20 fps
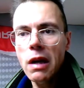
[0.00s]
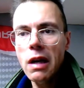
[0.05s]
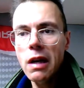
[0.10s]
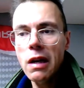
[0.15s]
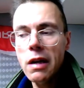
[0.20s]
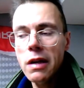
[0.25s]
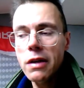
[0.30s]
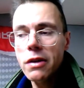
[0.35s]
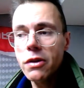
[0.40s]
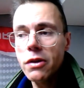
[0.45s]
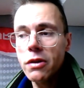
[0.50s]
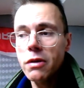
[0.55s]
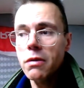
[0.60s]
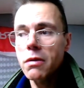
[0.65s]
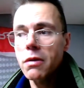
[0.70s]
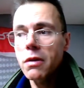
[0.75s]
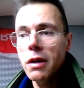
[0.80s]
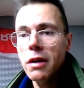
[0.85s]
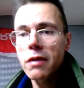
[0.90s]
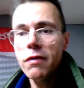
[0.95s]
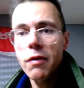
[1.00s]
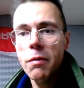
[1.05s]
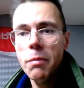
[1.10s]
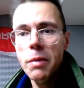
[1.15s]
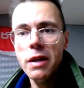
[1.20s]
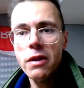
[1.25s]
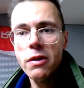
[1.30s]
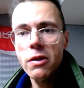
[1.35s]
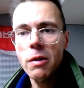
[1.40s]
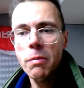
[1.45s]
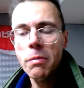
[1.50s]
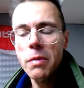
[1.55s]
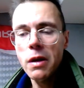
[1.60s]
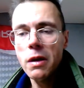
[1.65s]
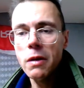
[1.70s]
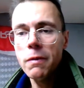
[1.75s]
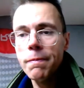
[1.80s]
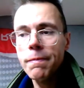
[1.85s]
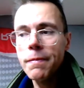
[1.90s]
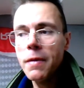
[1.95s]
unless, God forbid,
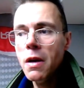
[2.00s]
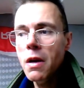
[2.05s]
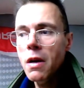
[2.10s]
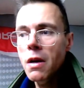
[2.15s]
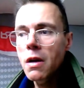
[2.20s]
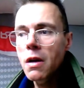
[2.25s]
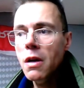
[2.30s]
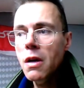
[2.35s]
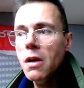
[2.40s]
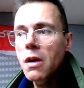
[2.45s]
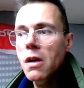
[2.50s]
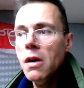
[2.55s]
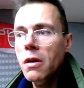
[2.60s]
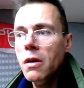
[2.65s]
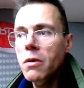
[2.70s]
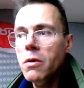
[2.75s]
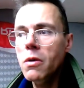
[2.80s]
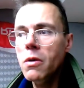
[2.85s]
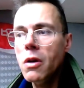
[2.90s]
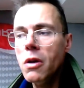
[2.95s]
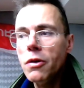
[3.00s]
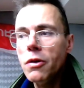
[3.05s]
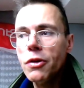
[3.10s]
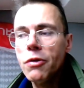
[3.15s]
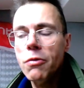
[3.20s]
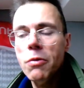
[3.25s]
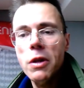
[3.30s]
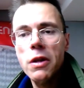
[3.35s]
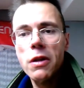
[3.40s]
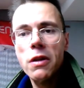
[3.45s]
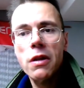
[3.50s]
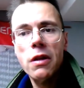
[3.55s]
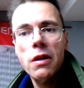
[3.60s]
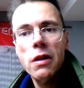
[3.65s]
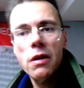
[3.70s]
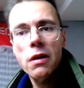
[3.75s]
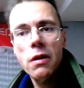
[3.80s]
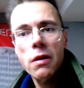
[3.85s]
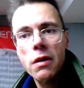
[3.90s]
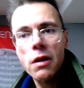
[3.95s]
something, who knows what,
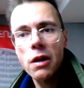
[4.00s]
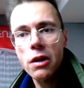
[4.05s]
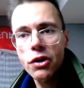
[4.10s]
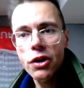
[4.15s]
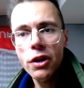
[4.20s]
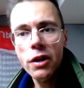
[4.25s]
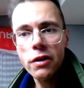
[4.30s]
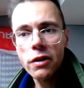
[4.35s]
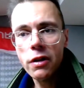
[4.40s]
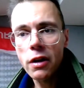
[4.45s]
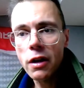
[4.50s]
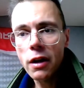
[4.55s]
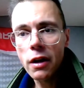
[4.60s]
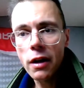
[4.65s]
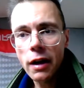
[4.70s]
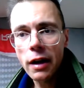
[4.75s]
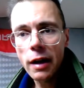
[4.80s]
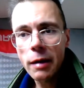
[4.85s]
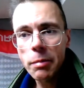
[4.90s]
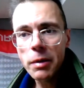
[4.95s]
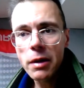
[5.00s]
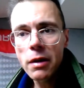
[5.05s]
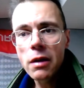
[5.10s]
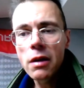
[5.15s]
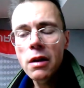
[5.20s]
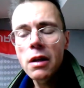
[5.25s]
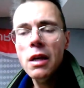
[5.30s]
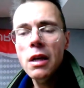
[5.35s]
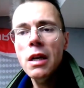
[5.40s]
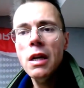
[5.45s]
Kaczynski can happen.